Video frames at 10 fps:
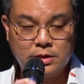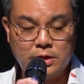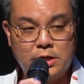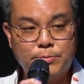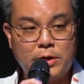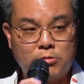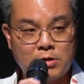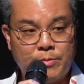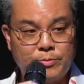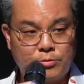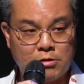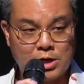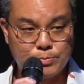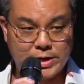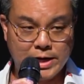And then my dad
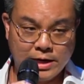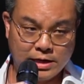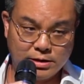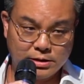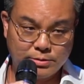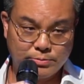grabs my head,